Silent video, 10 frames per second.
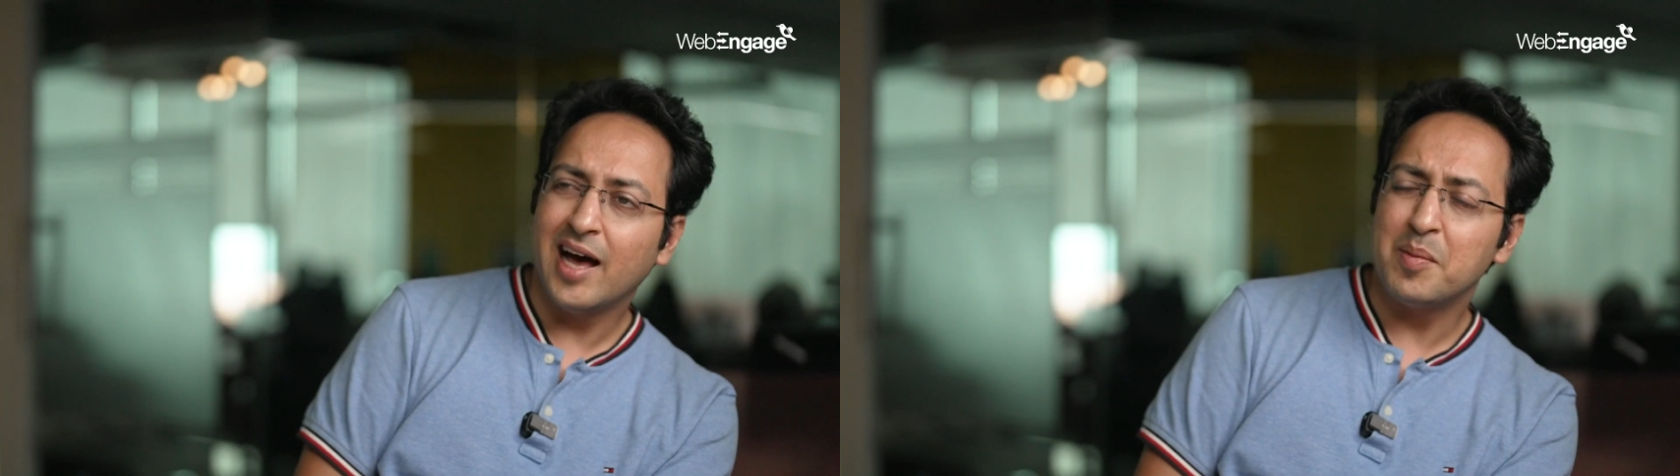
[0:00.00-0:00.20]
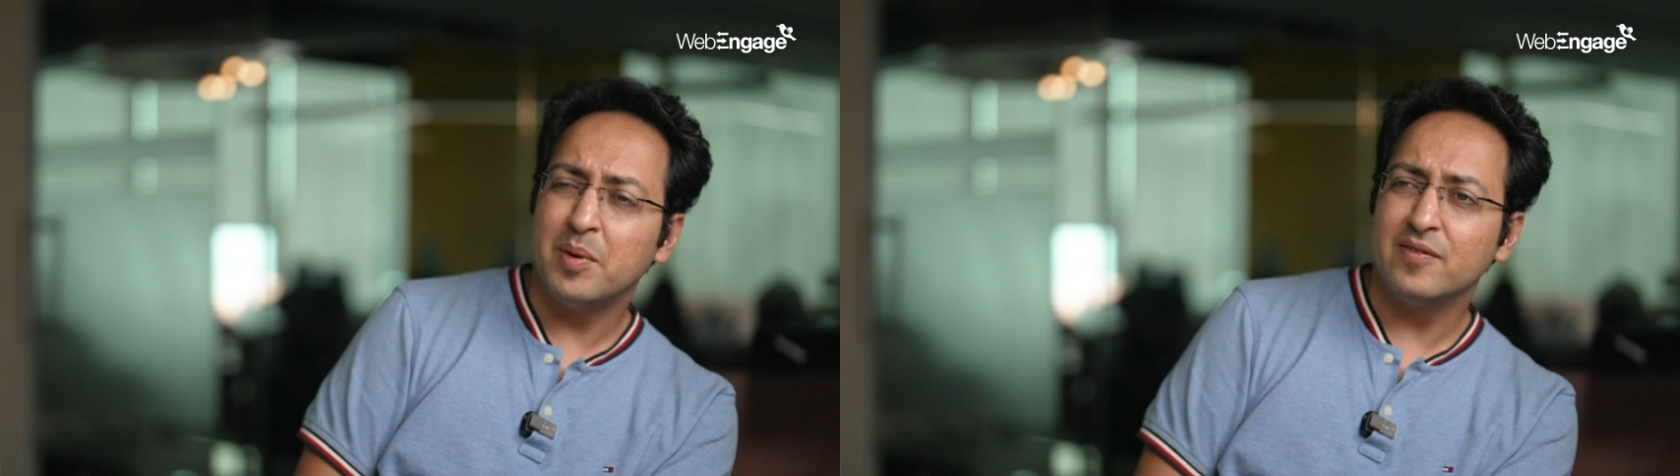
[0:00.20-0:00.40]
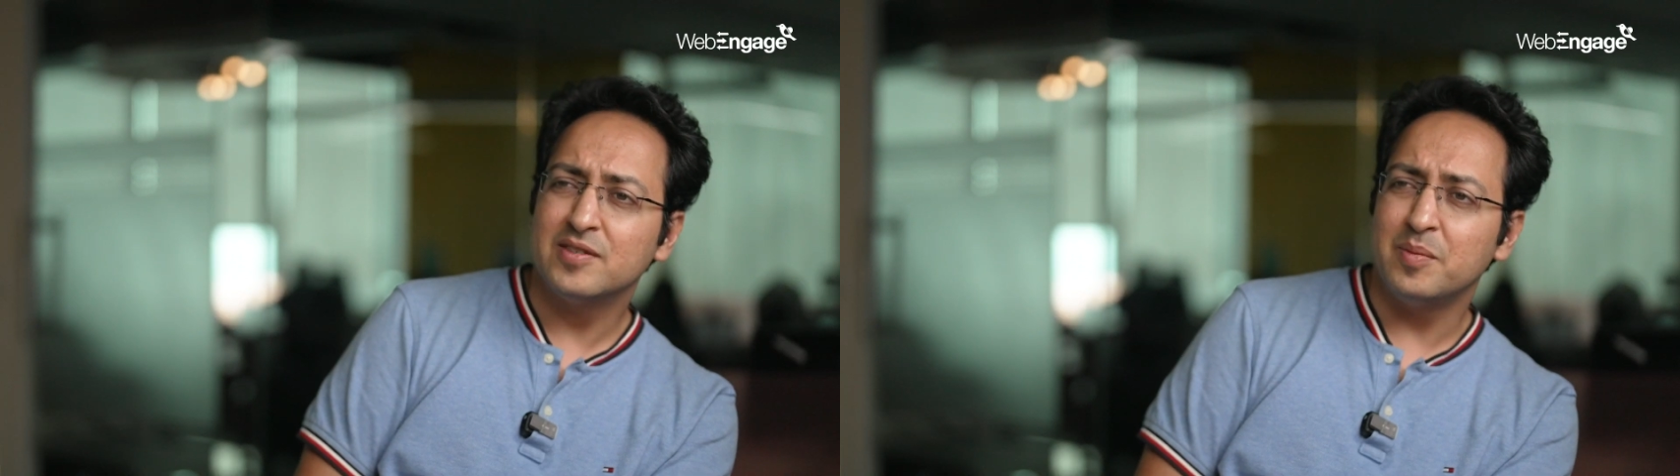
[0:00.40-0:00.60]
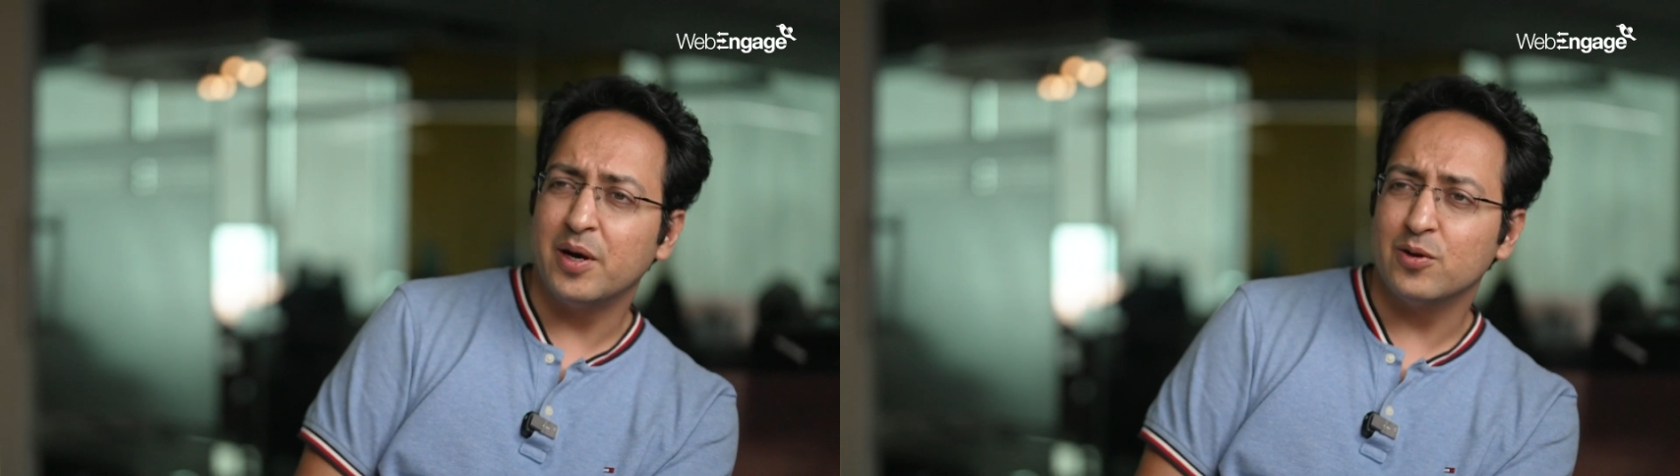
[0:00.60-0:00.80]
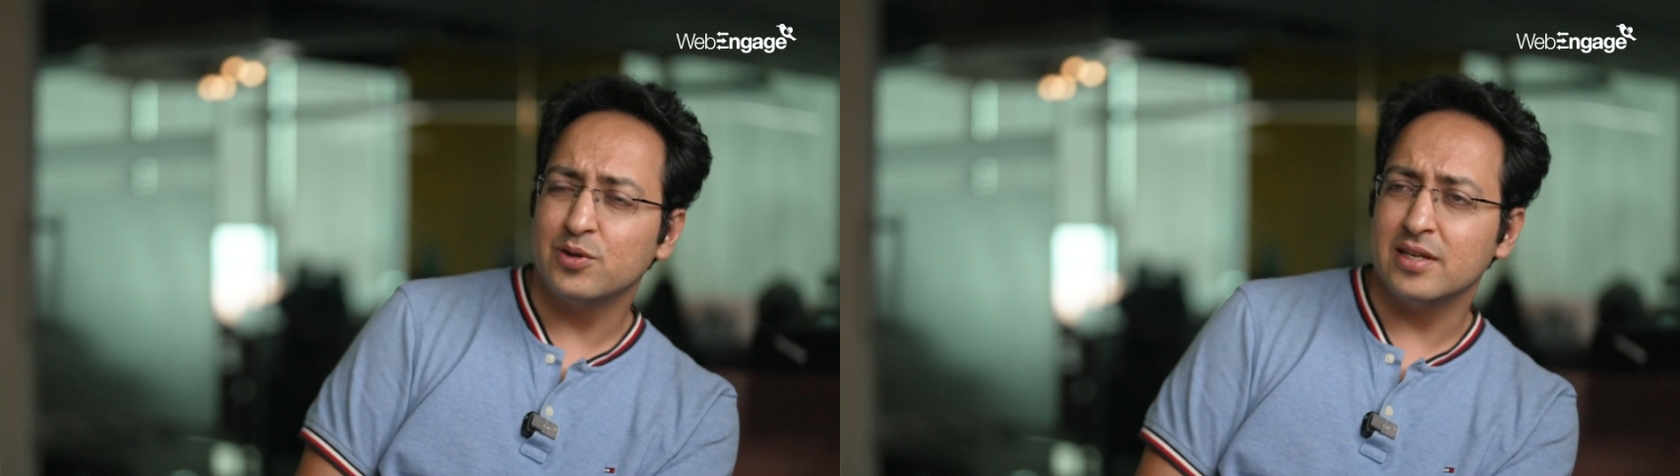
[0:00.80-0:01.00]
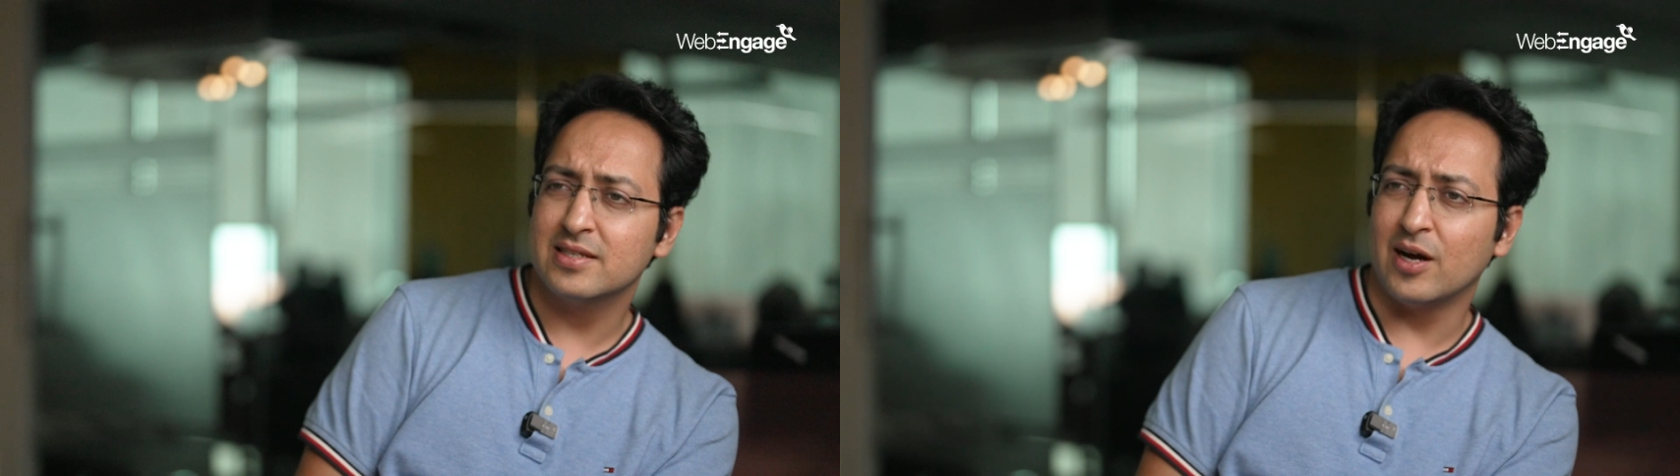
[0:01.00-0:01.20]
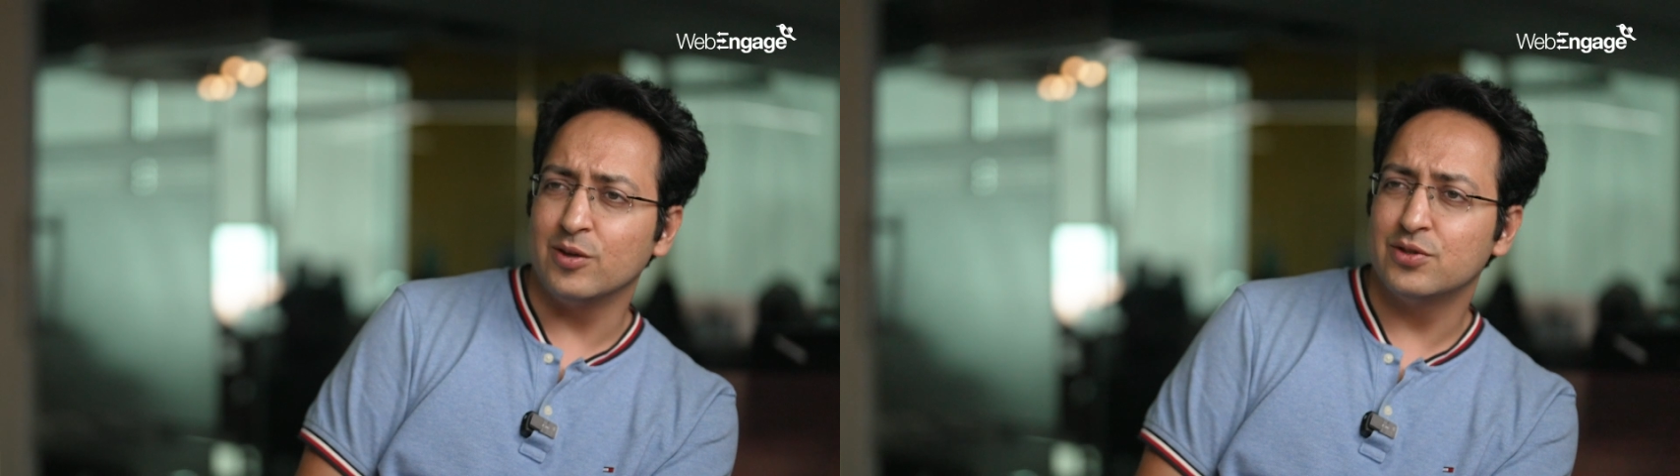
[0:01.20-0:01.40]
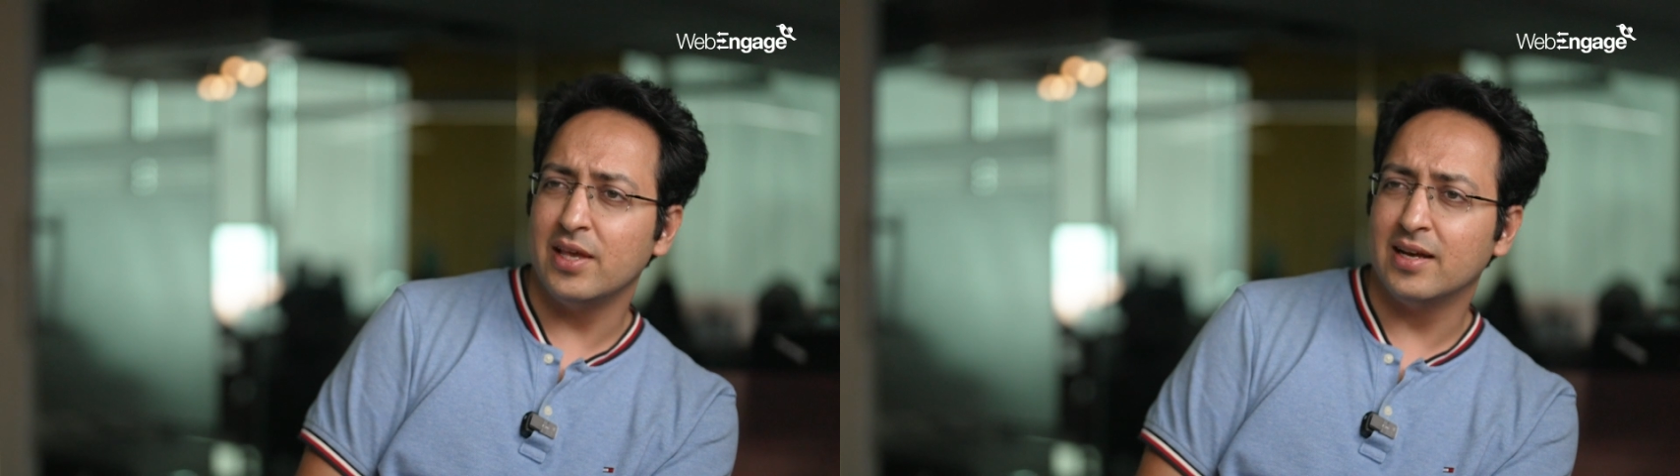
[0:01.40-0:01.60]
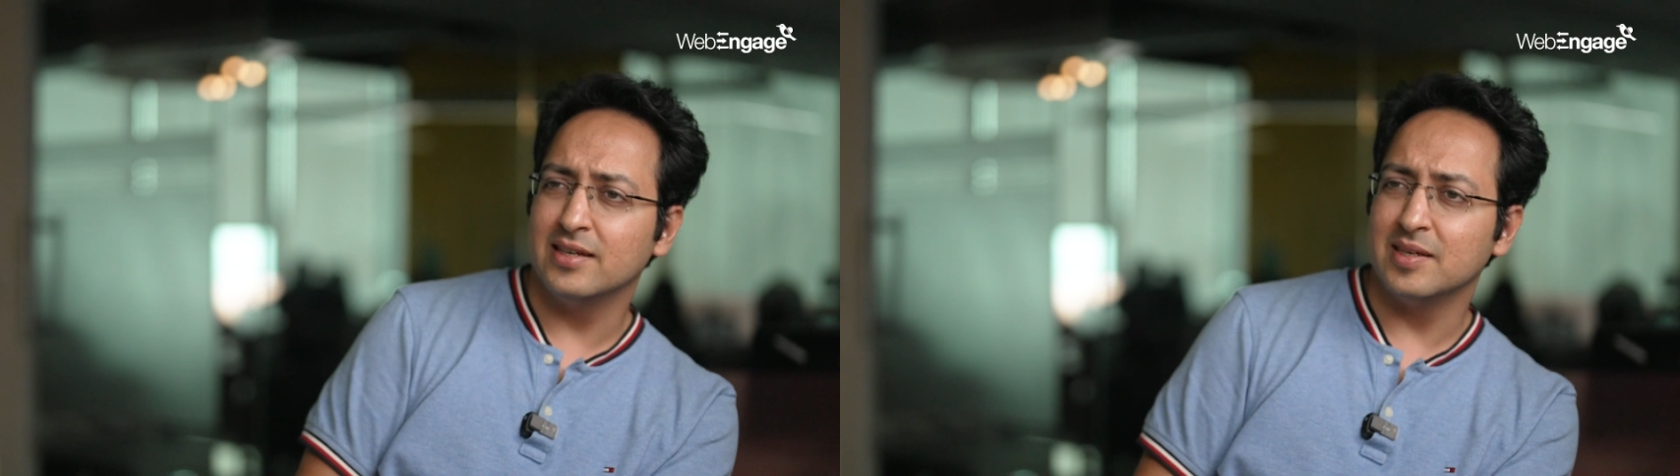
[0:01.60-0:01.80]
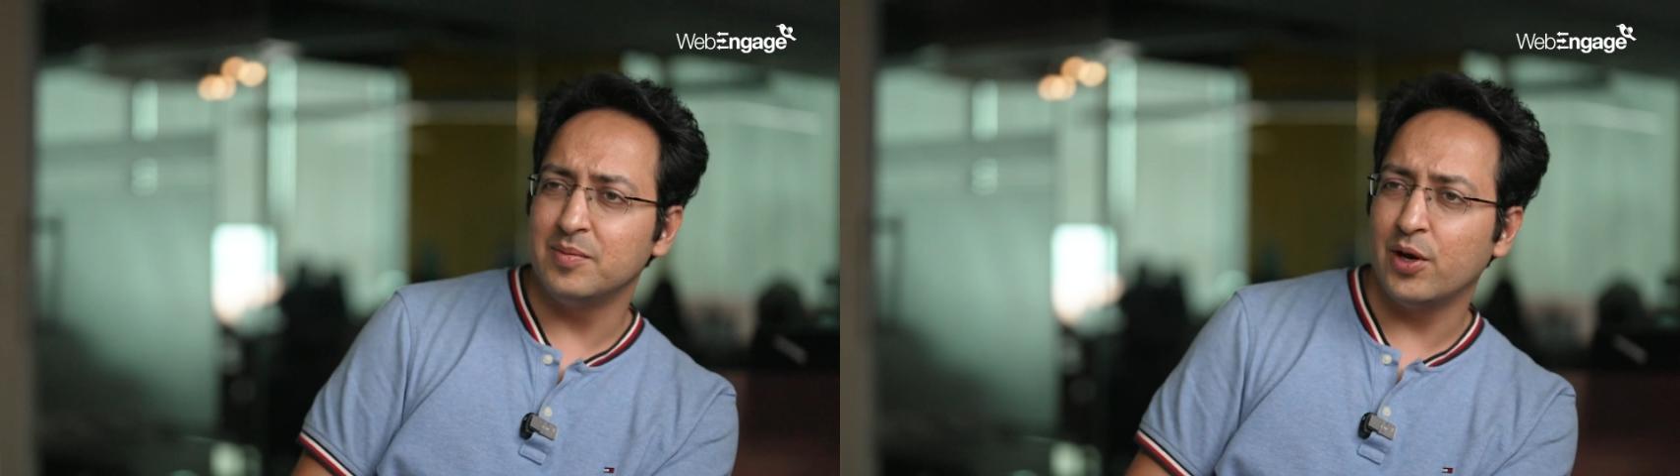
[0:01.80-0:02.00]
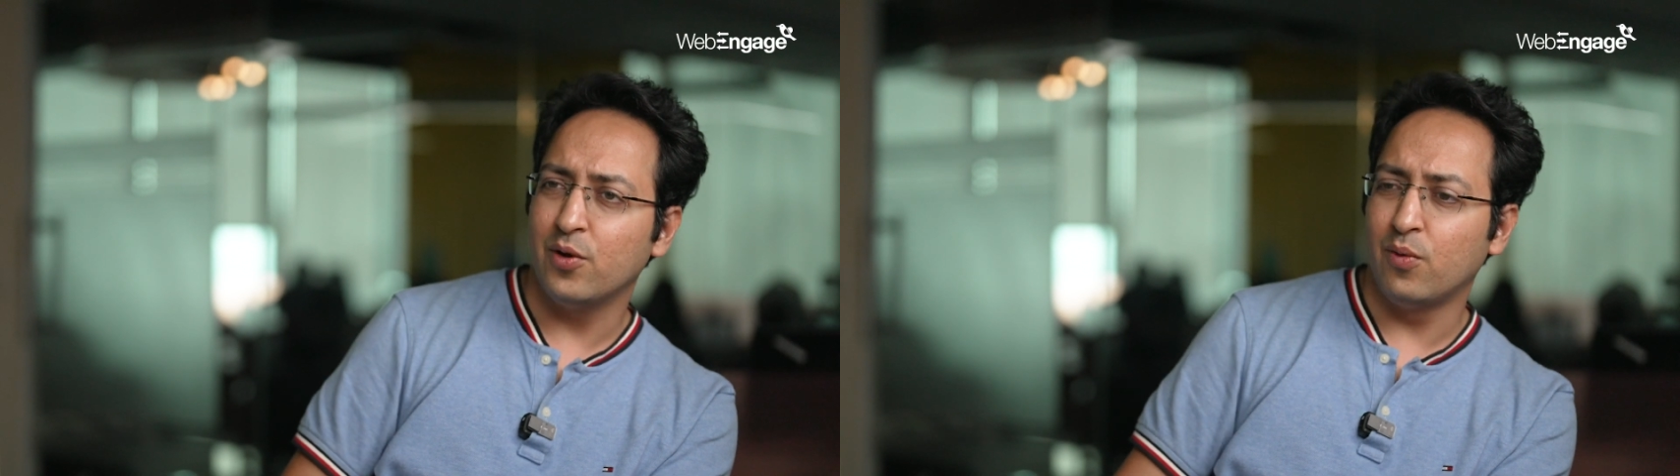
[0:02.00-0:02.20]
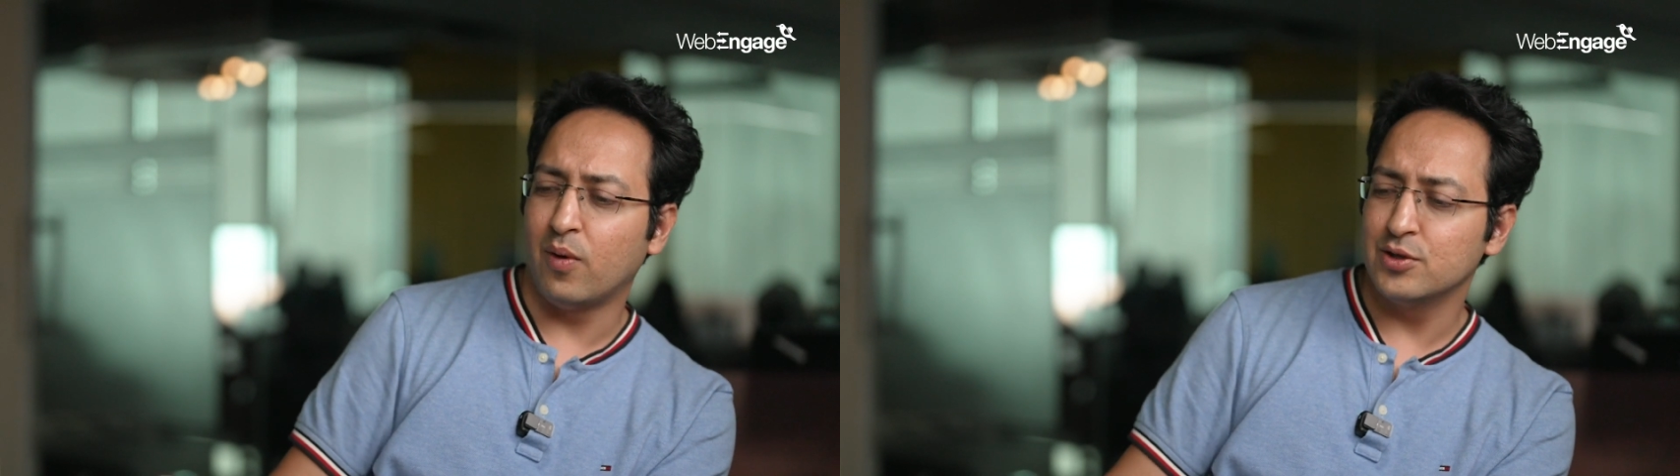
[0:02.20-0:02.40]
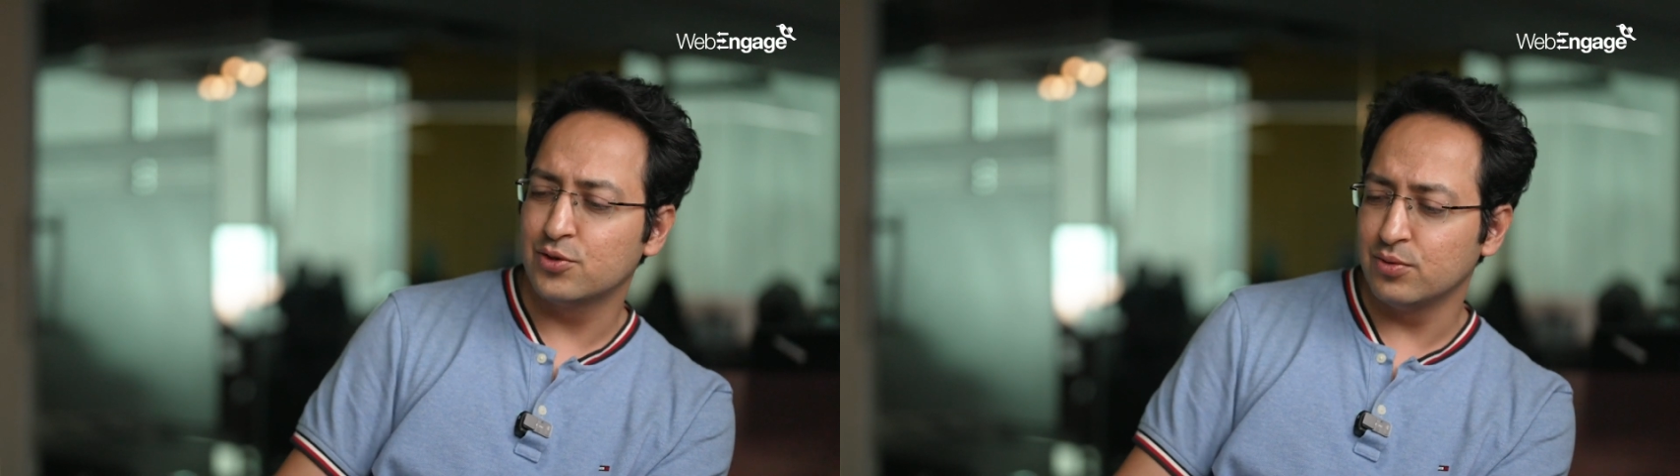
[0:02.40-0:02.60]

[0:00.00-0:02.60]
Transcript: But if somebody who's very somebody who wants